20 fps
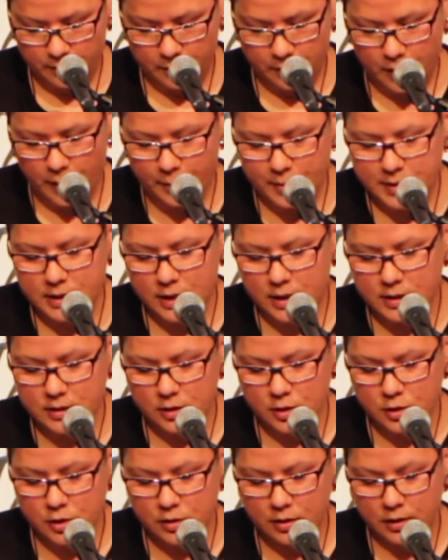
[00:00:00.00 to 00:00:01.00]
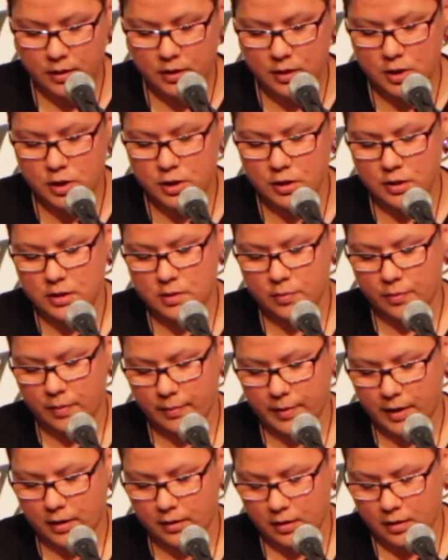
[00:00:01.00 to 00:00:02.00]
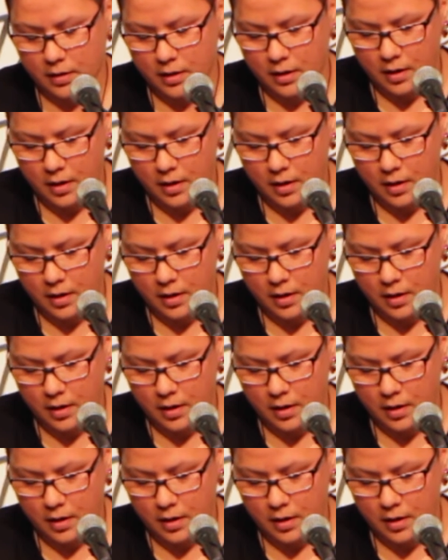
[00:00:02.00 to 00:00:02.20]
represents our indigenous women.